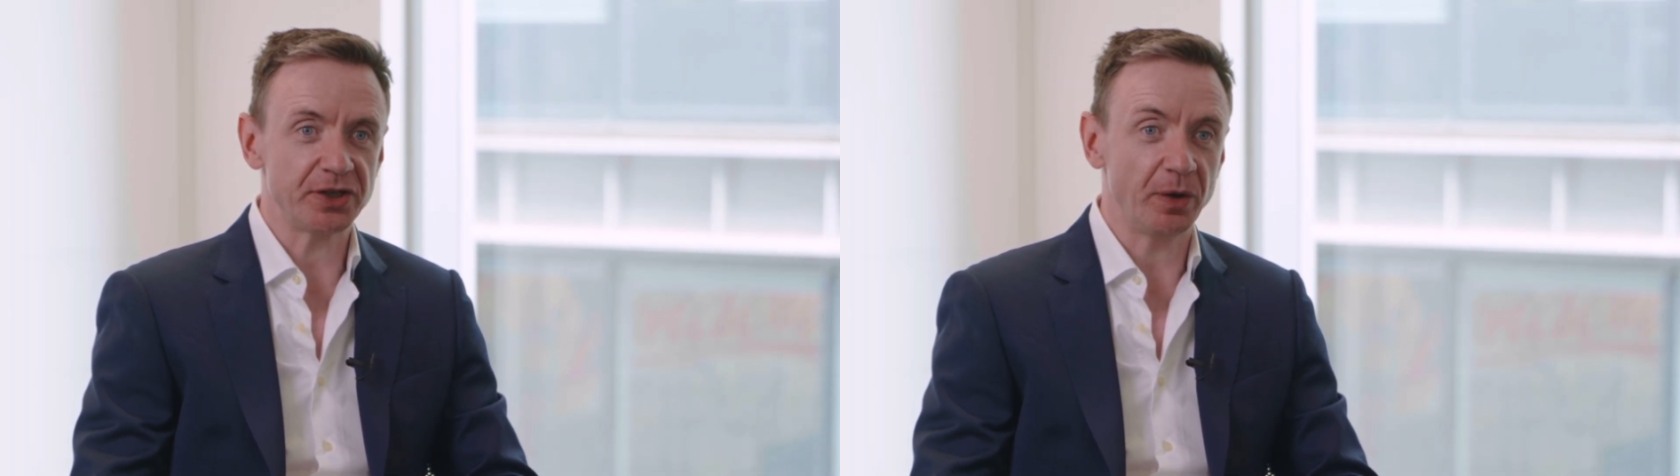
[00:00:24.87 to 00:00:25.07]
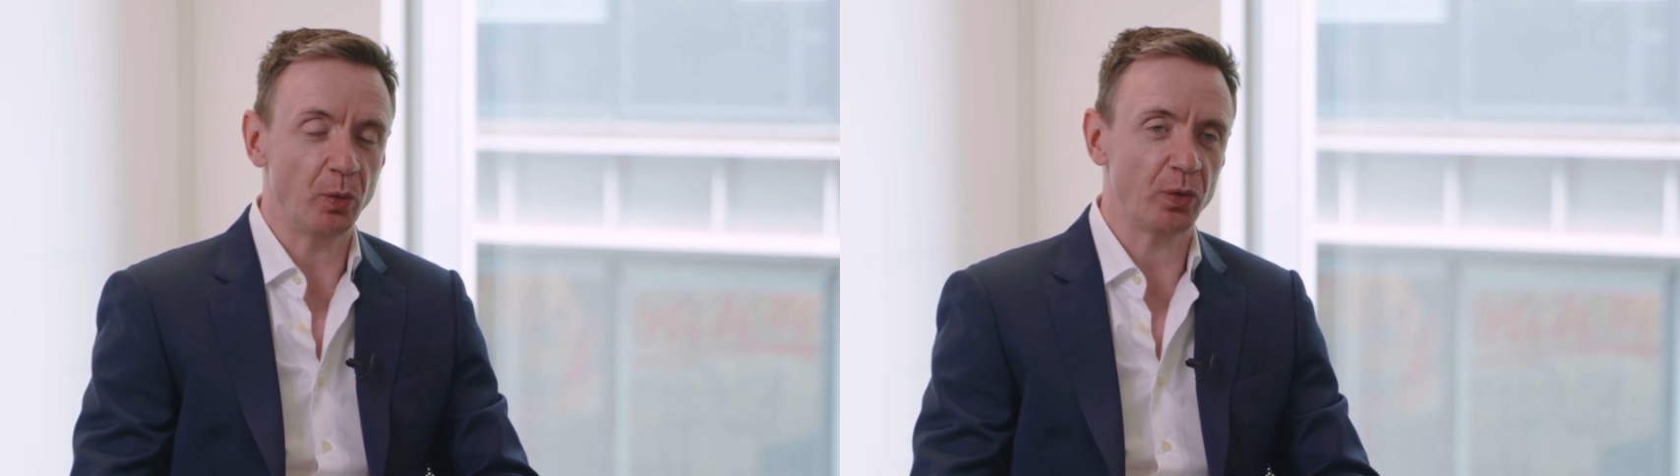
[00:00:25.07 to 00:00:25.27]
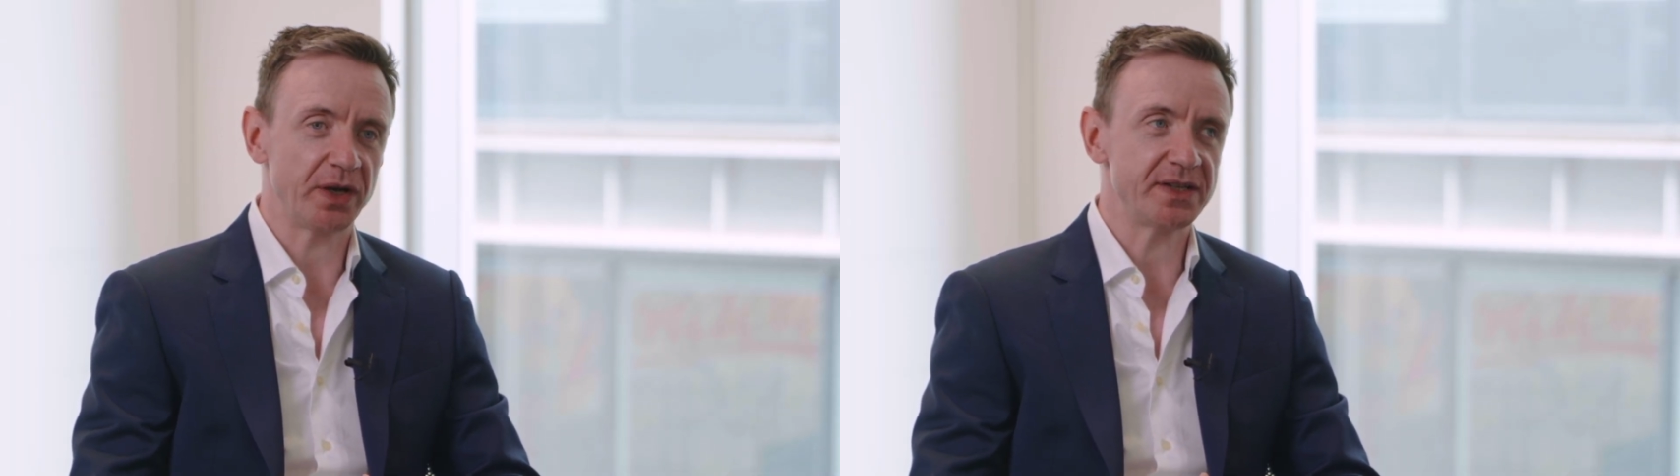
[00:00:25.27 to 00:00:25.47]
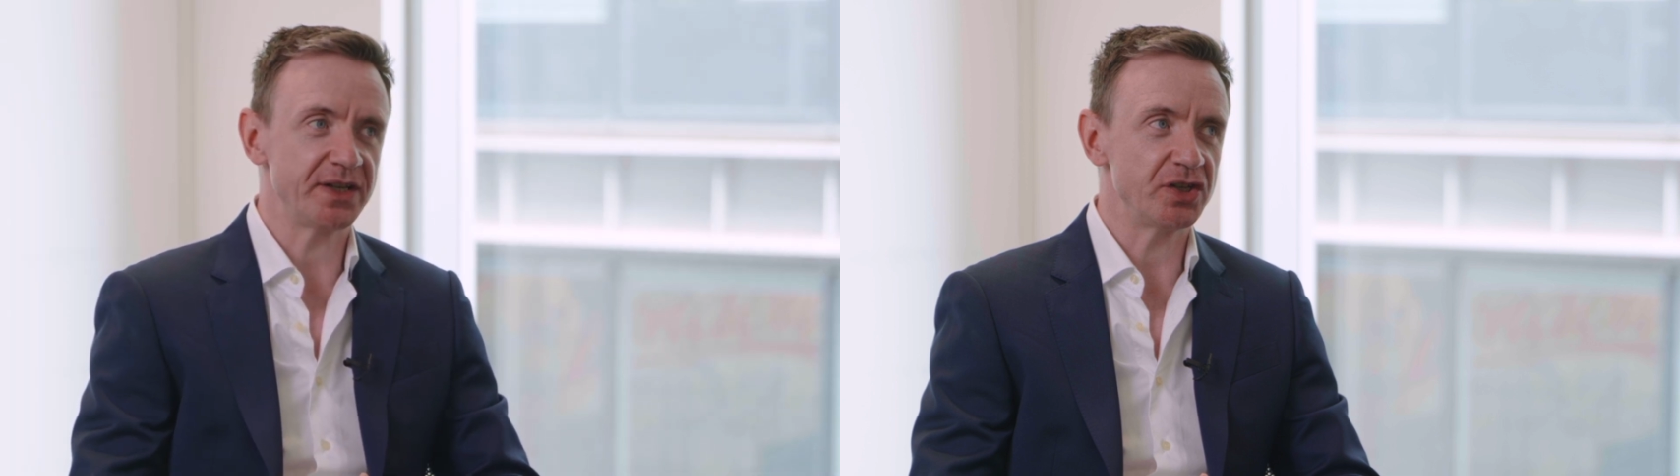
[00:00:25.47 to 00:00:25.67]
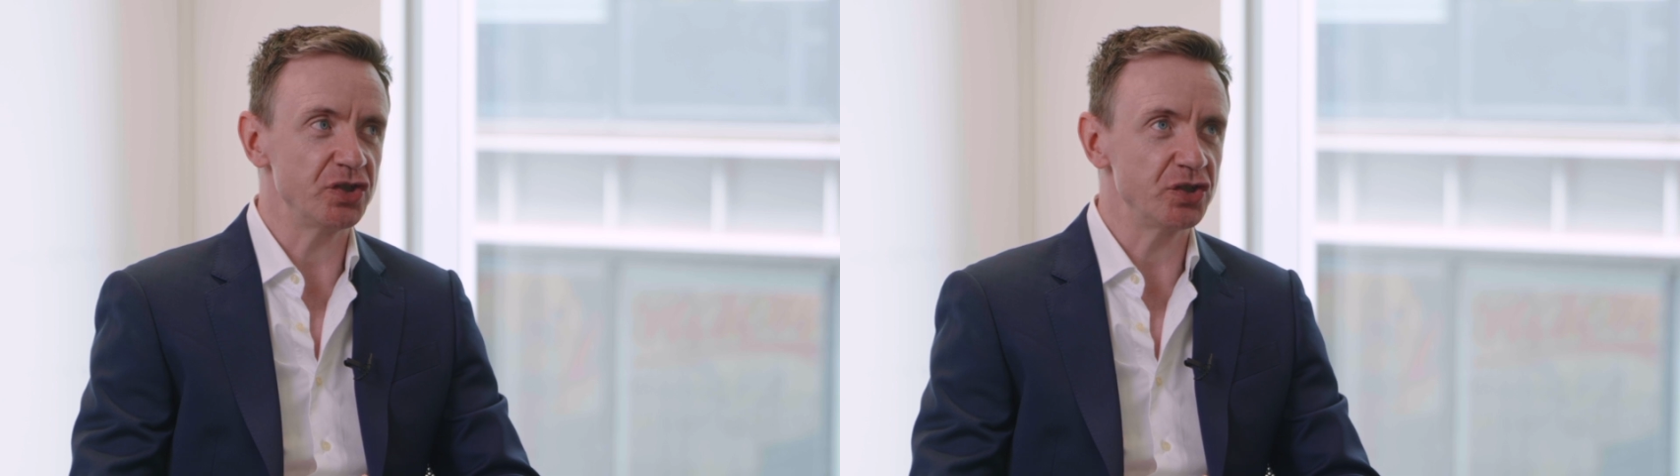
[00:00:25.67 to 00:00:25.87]

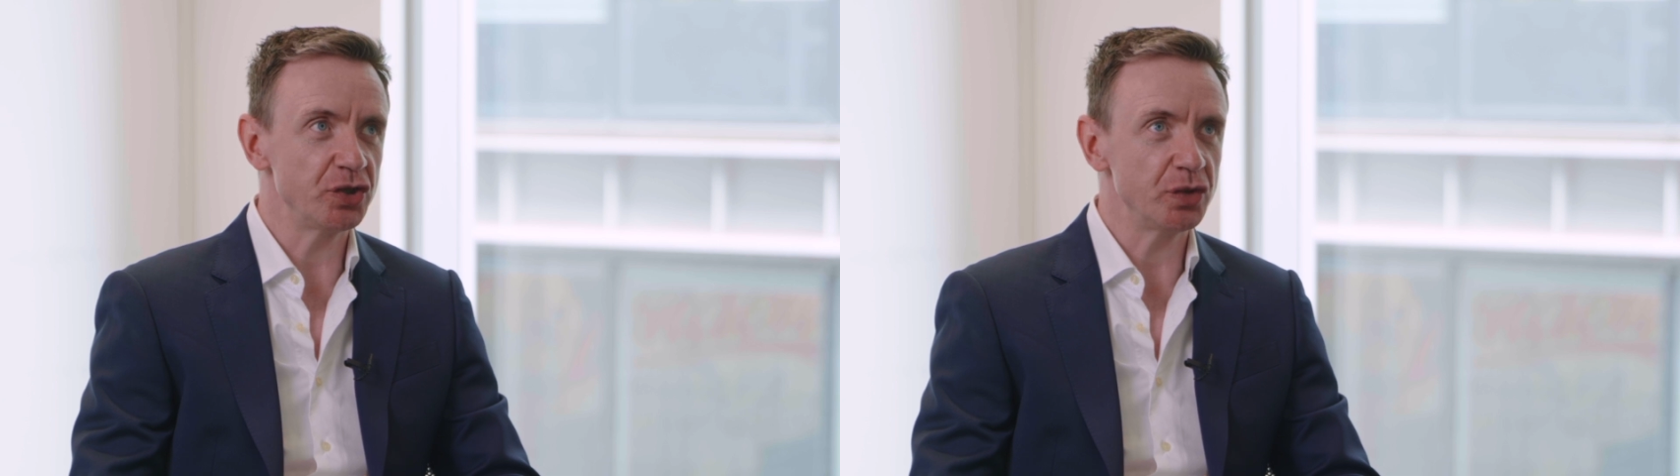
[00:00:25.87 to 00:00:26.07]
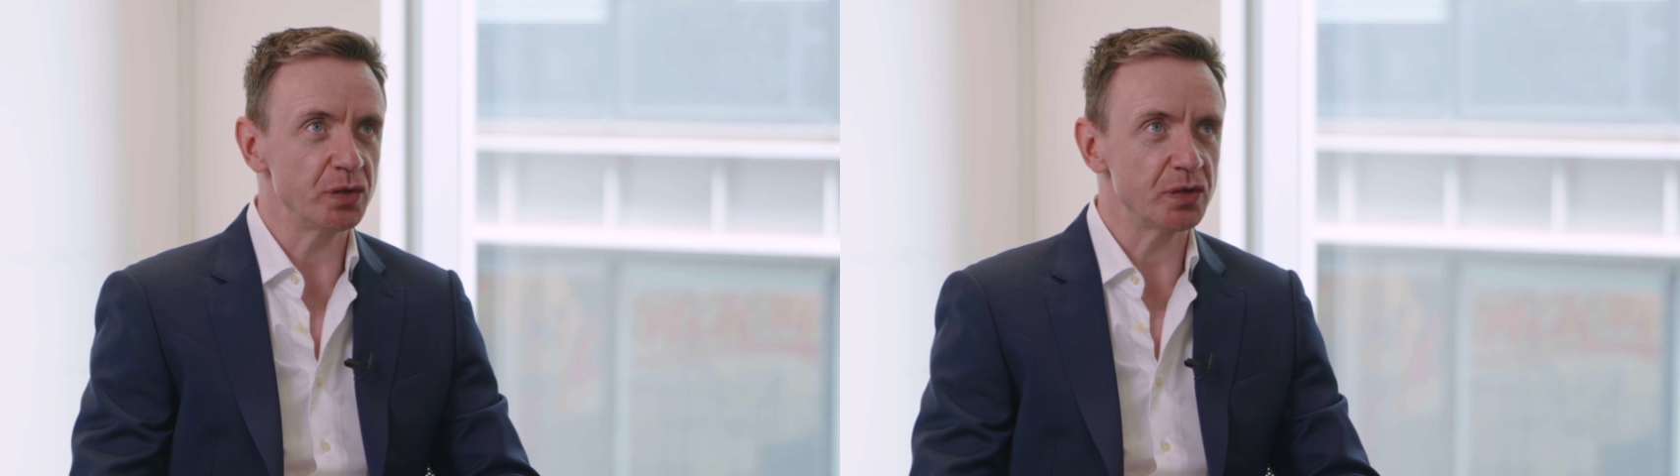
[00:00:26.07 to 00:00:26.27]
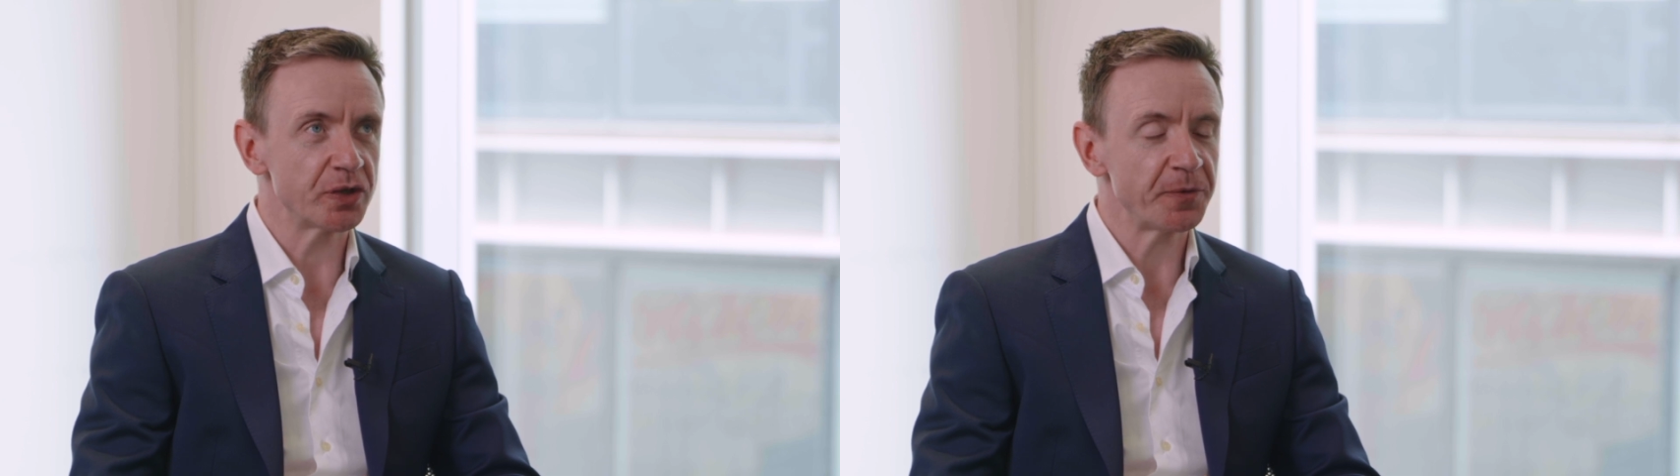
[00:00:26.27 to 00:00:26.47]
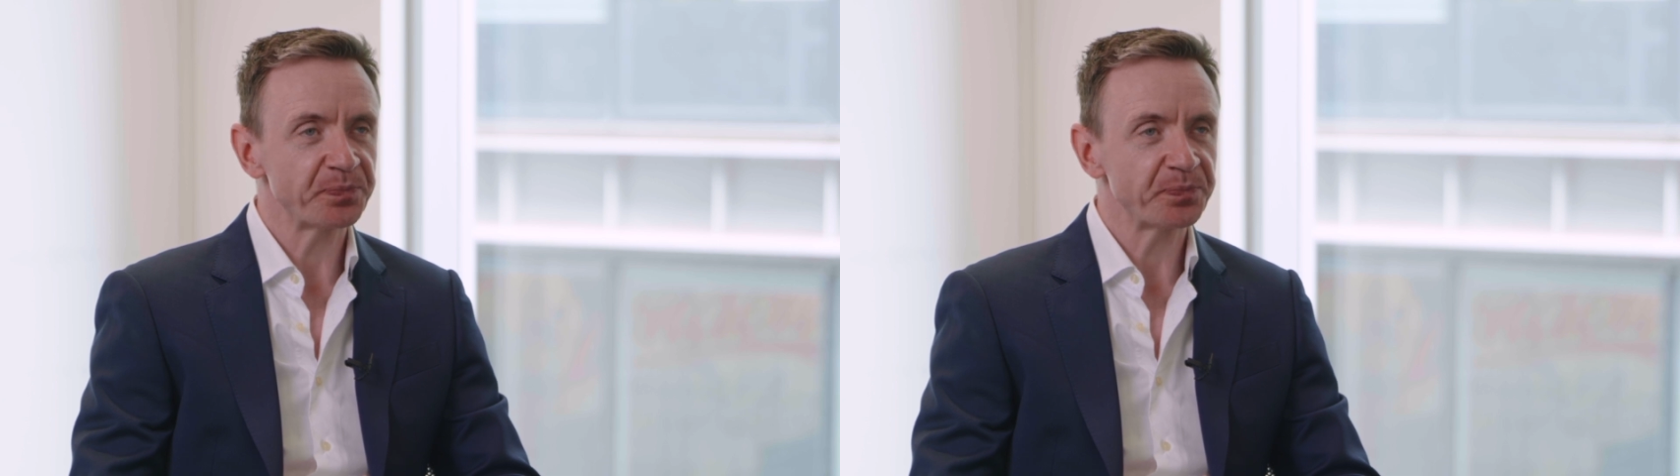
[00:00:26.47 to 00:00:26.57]
organizations use.